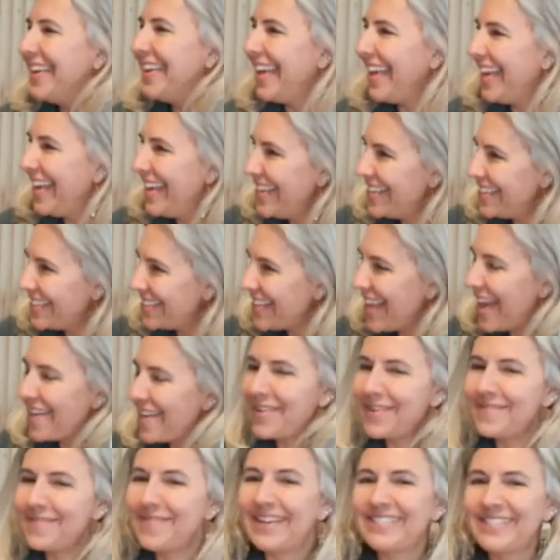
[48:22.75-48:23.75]
is life
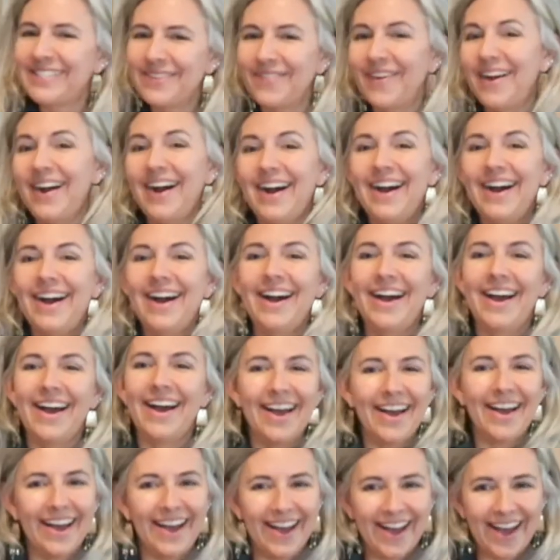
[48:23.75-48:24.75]

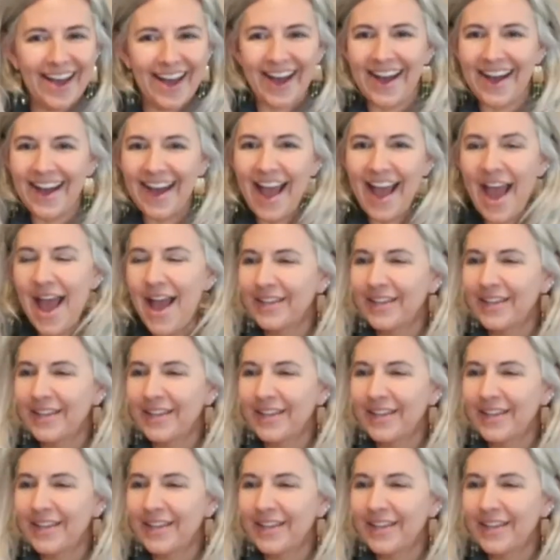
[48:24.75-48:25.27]
abatiwaha,